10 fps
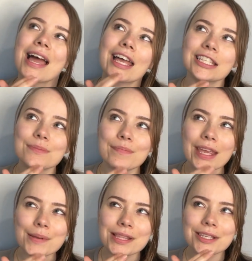And
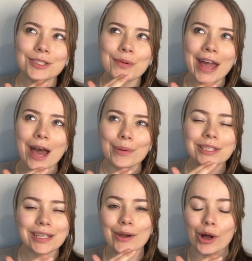maybe these new habits
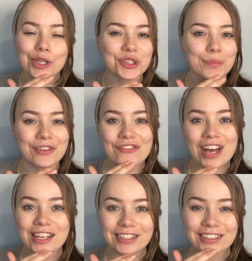can also be fun.